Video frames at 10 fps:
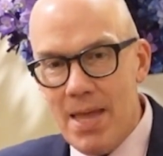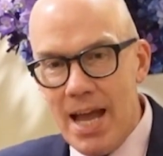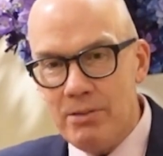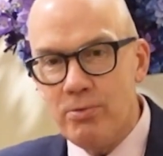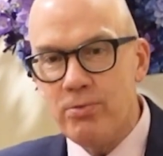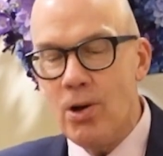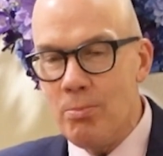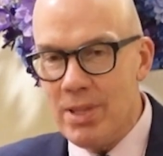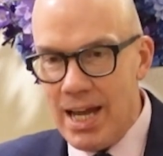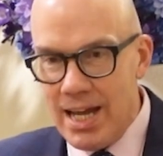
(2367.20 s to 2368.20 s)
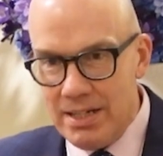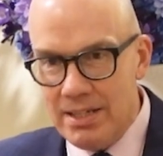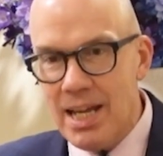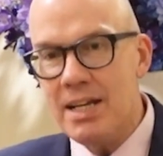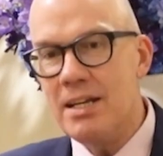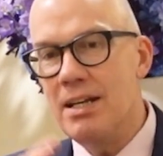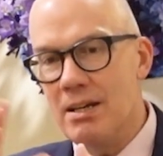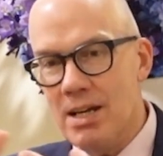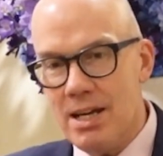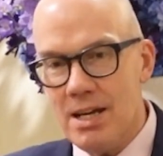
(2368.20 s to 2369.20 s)
and from that, then
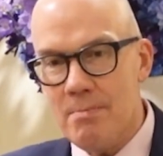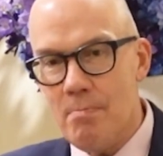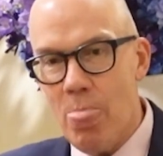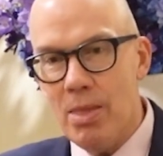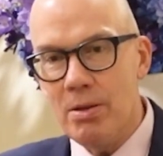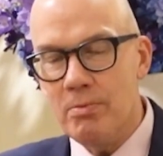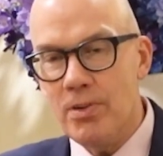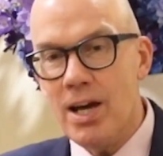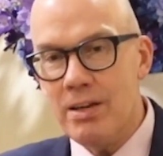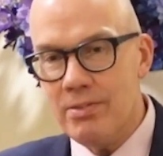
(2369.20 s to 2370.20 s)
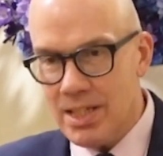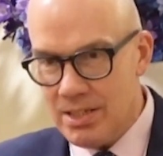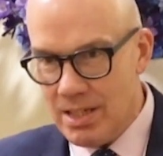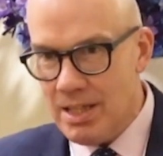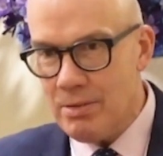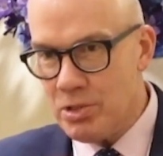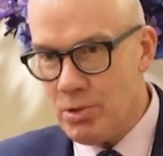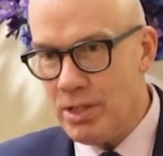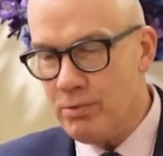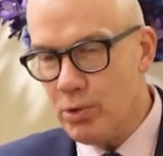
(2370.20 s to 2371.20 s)
5 years, that was
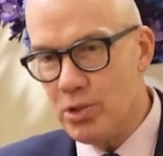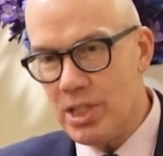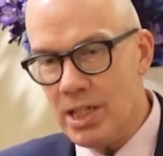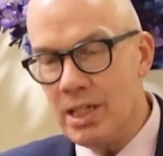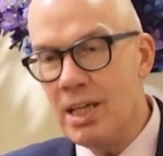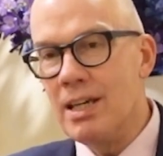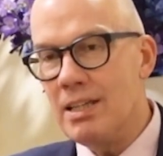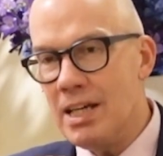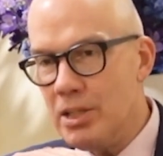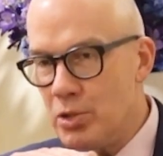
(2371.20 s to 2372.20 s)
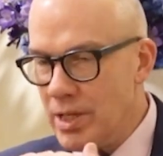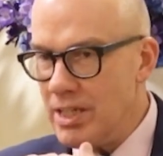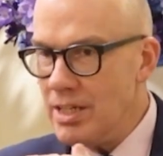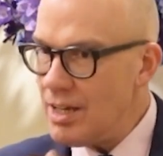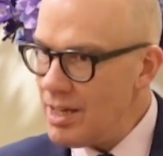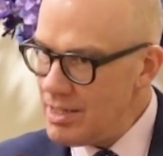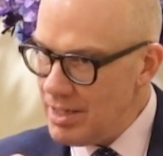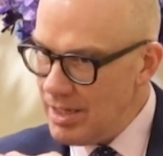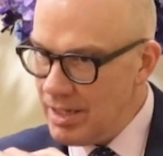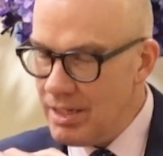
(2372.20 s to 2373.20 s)
2014. Then in
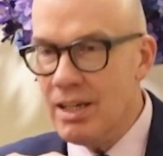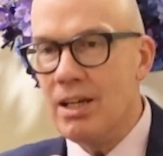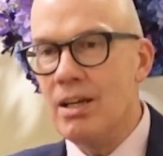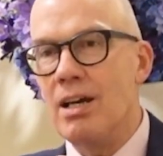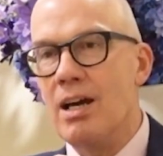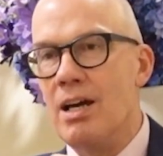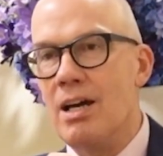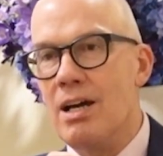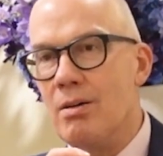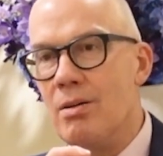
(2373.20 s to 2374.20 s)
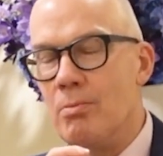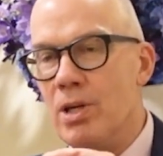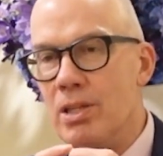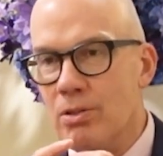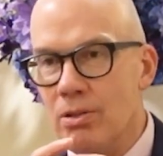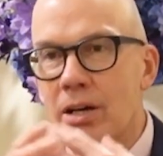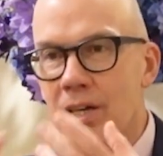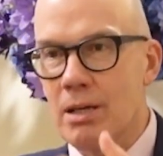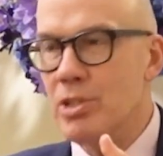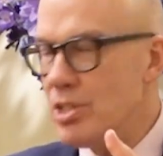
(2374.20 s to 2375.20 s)
2019, we thought,
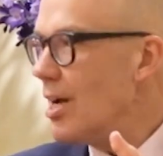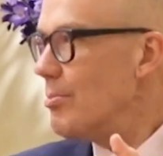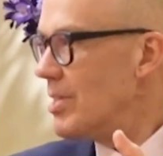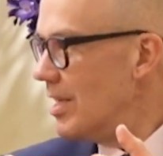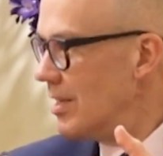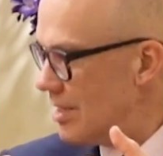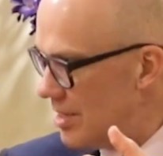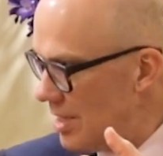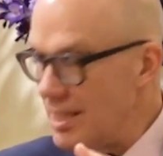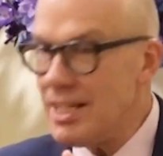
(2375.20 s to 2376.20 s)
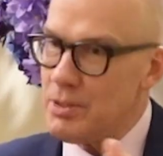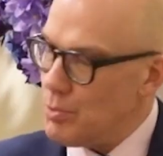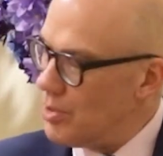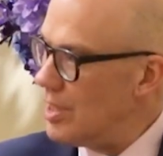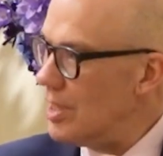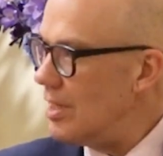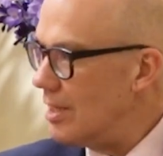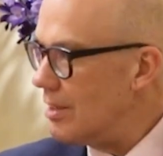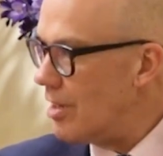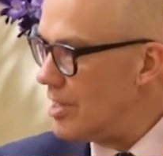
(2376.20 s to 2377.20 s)
okay, we should update this thing, and that's what the
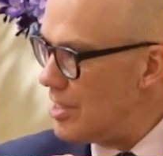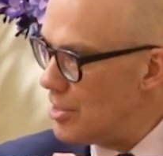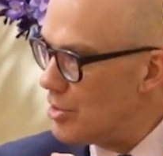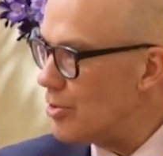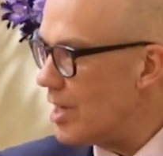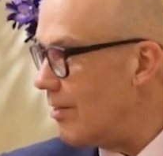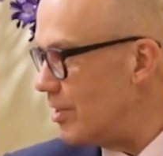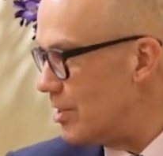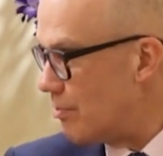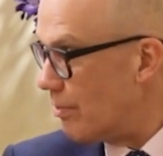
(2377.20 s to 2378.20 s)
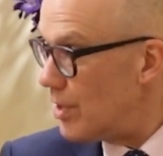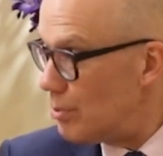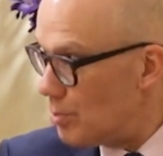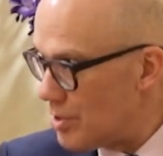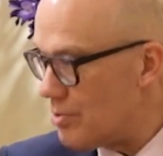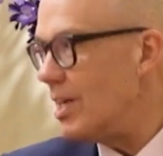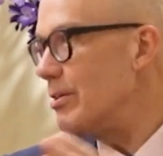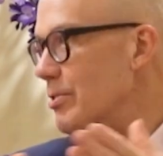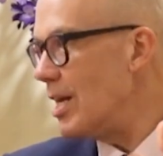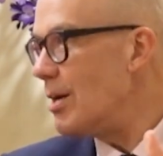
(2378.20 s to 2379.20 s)
Great Teaching Toolkit Evidence Review was. Really, it
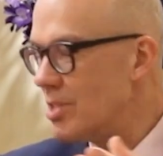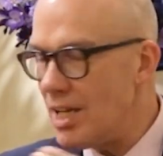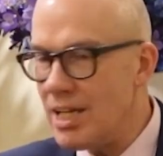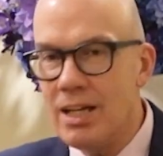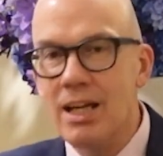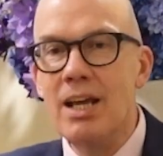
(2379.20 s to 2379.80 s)
was an update,